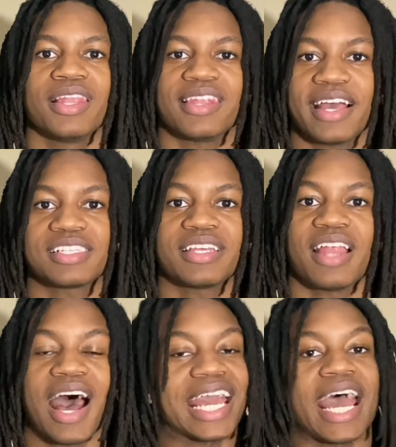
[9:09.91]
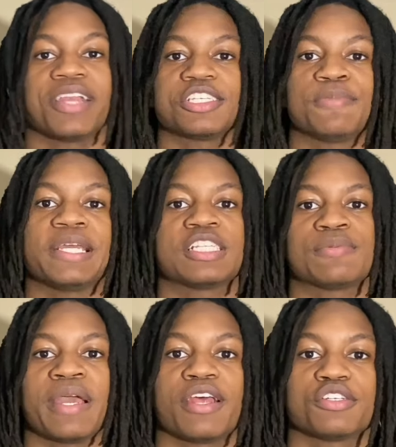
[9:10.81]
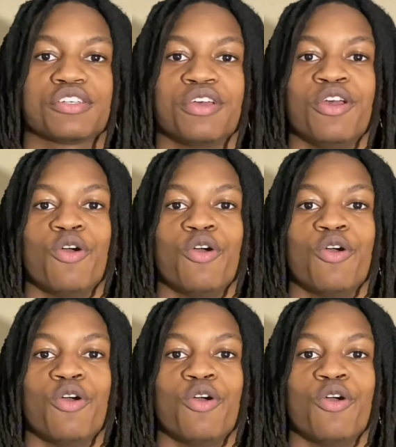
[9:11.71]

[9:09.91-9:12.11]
lesson I had to speak in Spanish,